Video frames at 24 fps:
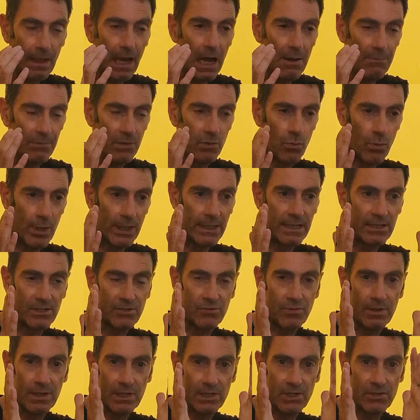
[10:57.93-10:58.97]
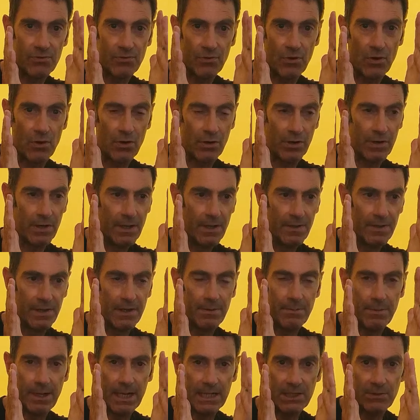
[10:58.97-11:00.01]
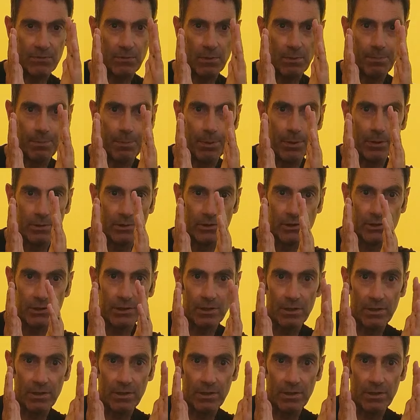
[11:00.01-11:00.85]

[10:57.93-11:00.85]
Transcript: I when the wind gets really strong, then the match will push,